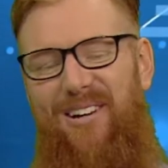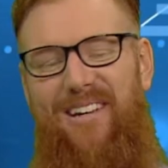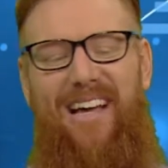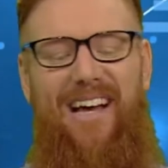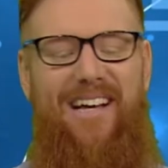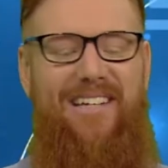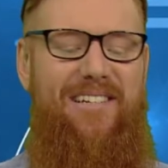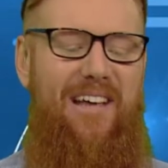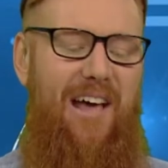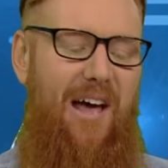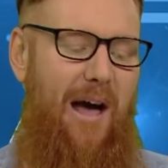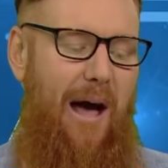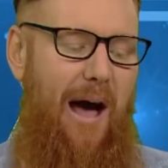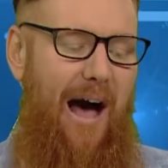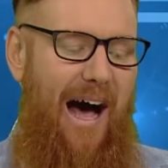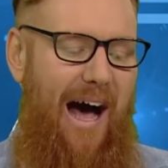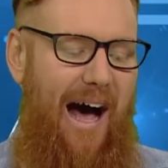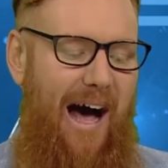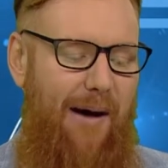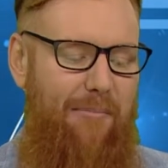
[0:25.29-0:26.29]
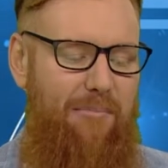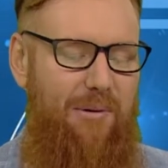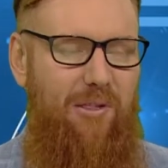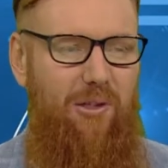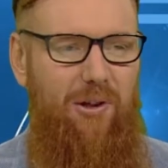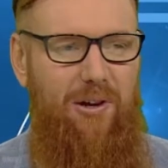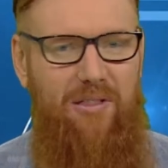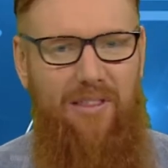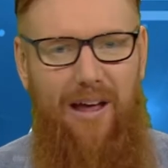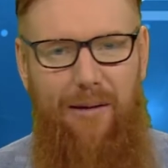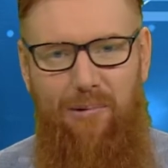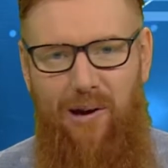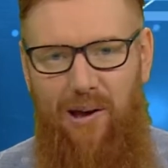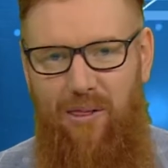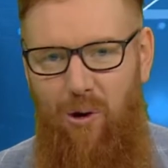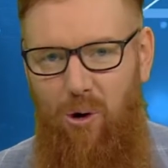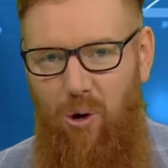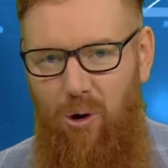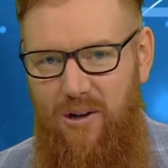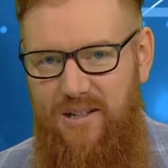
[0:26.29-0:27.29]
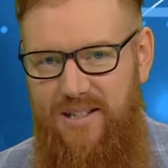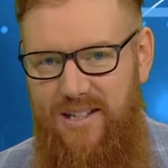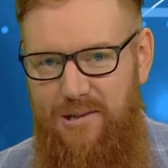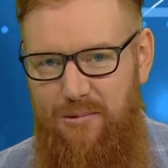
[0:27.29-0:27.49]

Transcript: yes. But look, they play the Hawks this